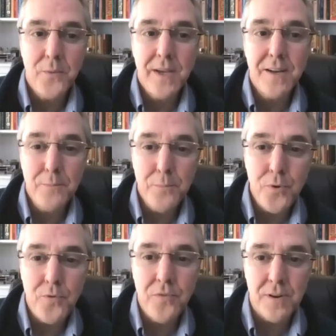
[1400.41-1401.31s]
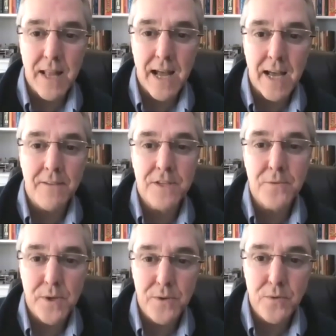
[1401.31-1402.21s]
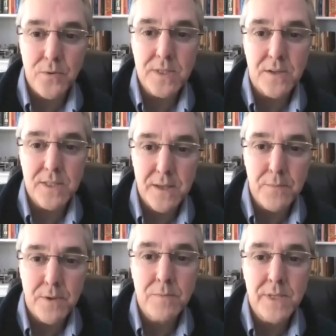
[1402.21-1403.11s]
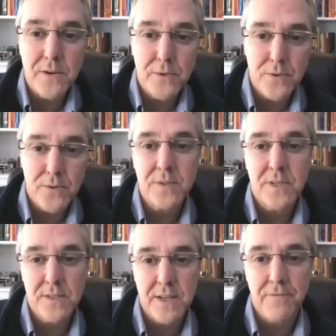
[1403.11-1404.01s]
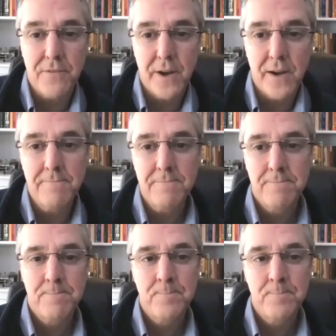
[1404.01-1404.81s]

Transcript: We can improve their lives and reduce their symptoms and reduce their suffering.